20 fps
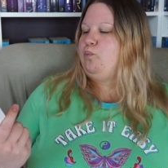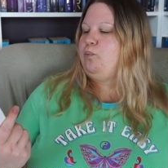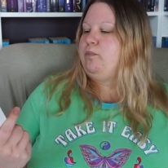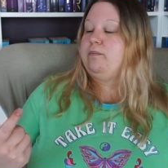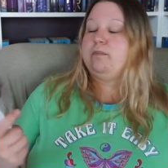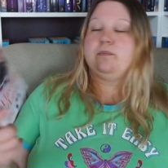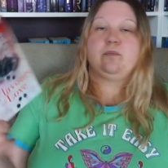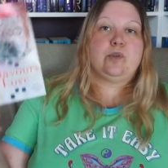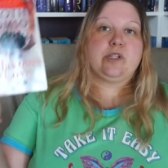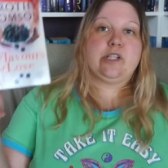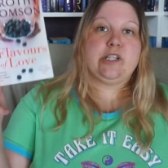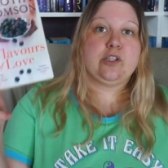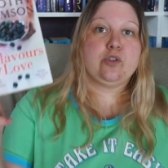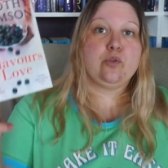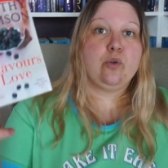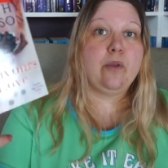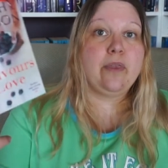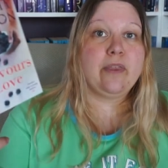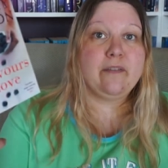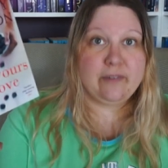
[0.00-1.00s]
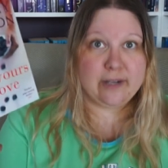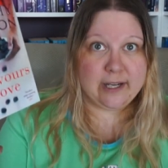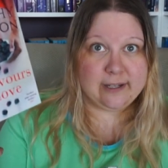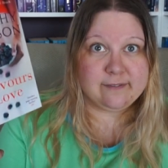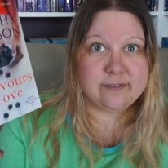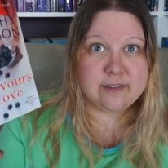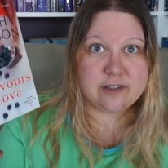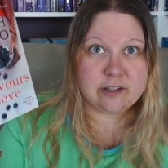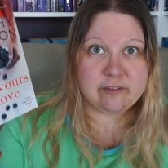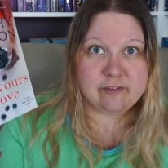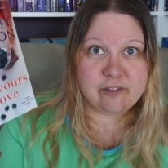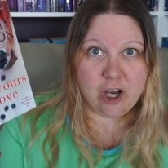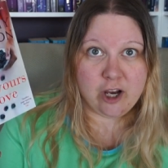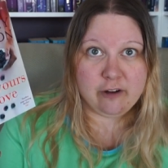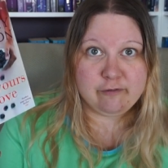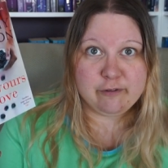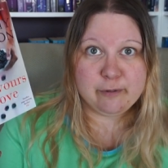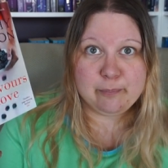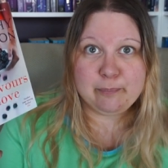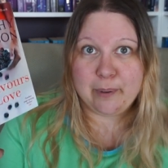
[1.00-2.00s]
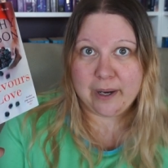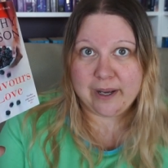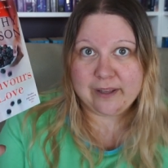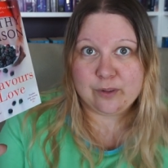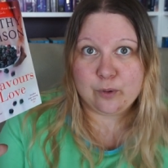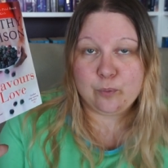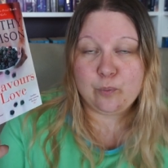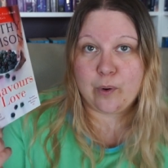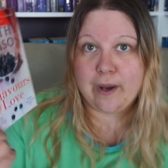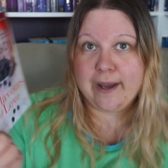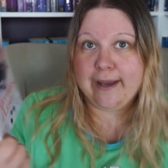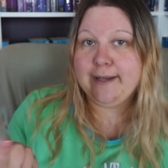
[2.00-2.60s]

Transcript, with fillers: which is called The Flavours of Love, by the way.